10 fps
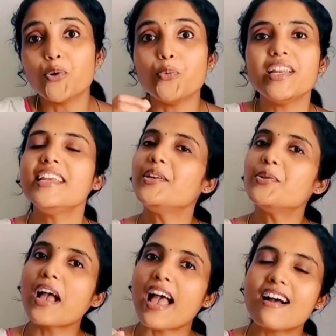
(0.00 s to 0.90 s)
we need
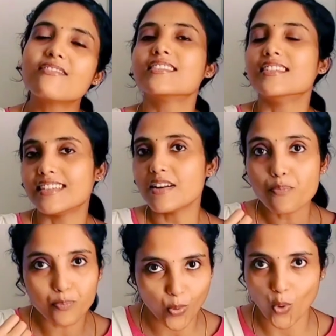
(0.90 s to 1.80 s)
to have certain
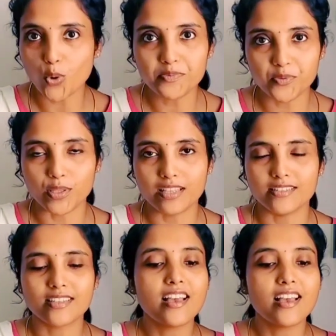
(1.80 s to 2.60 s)
probes with us.